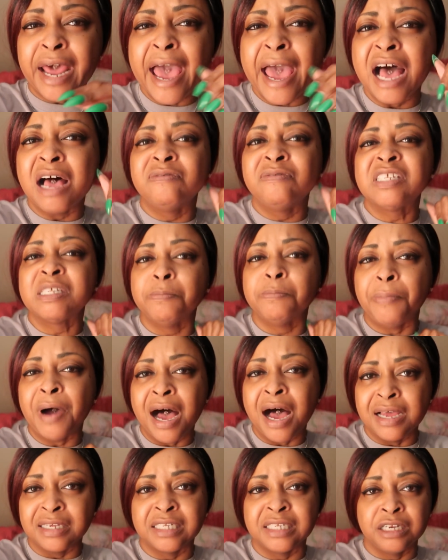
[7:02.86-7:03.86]
have some
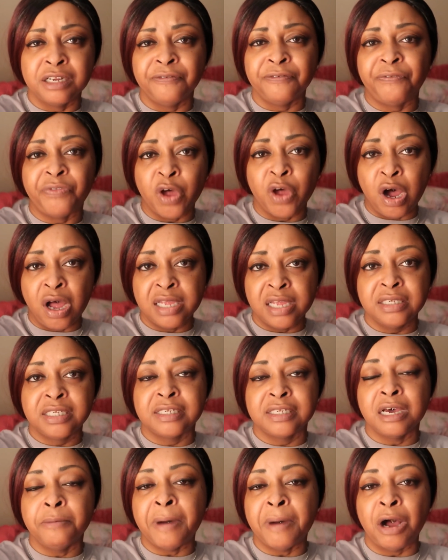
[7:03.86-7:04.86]
positive
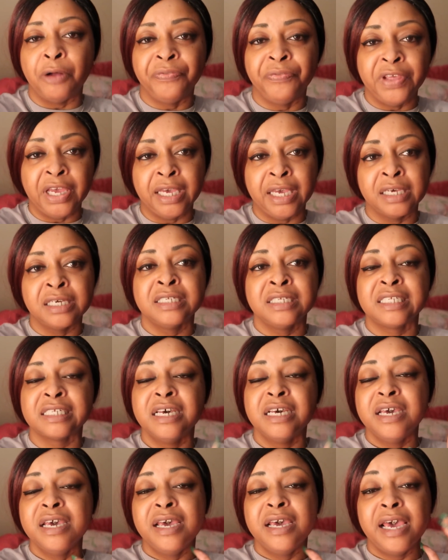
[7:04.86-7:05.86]
thoughts about things.
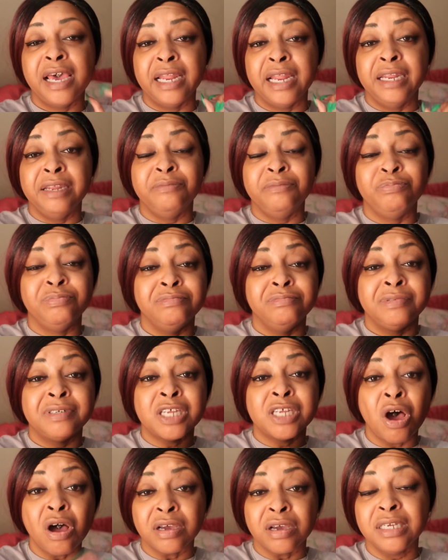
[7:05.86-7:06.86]
And it,
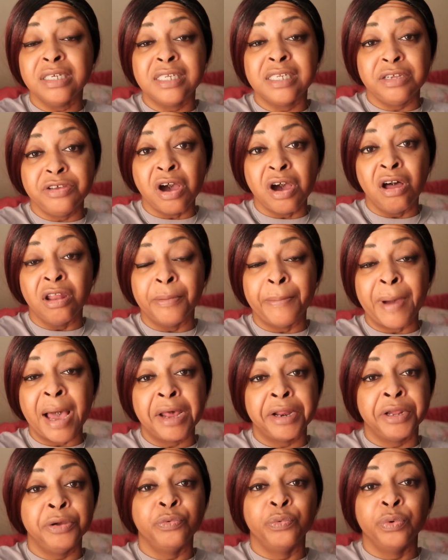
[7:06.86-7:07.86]
talking to y'all
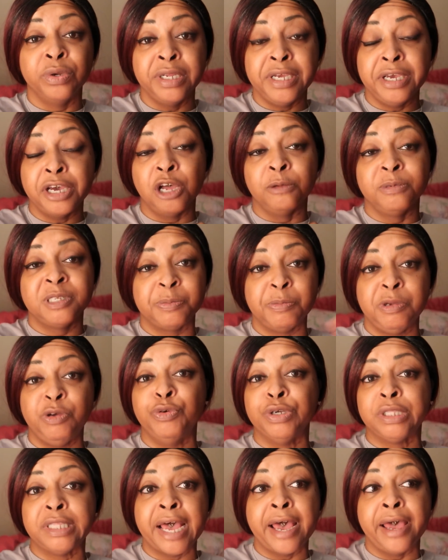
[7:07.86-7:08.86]
about it really helps me
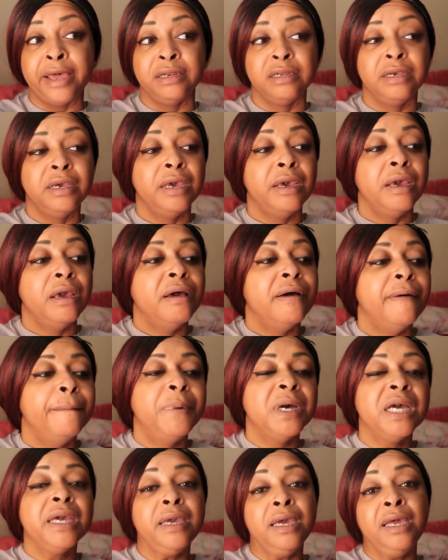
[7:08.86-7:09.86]
with that
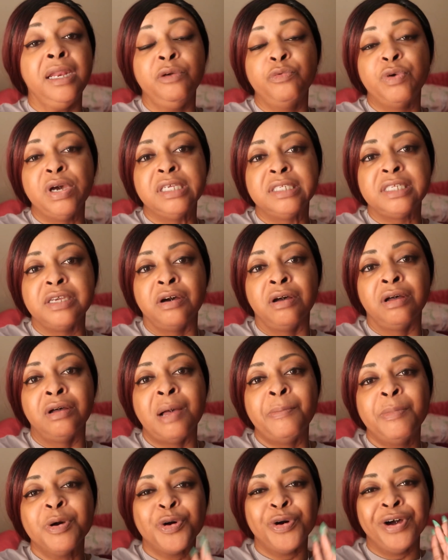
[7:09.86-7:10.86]
but anyways y'all
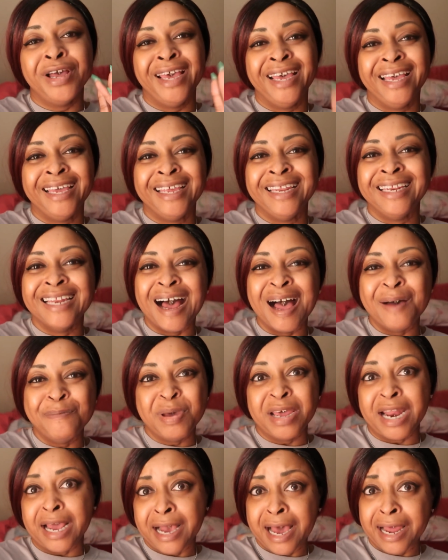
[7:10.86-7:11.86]
i'm gonna go ahead i
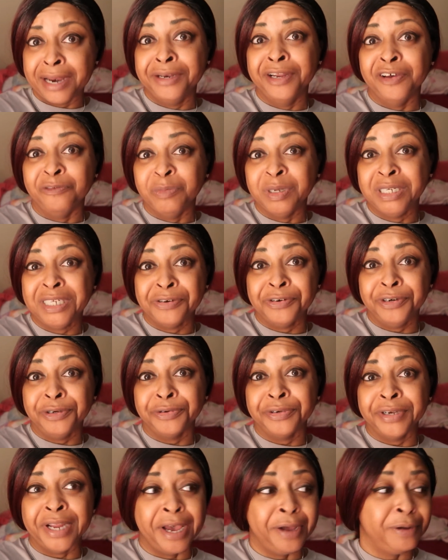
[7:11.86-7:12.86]
bet i got enough
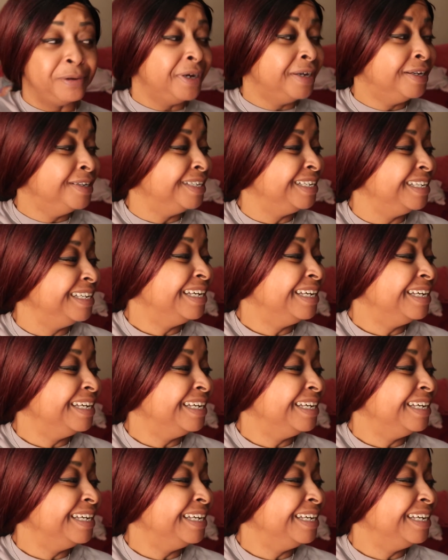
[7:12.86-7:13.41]
material now i'm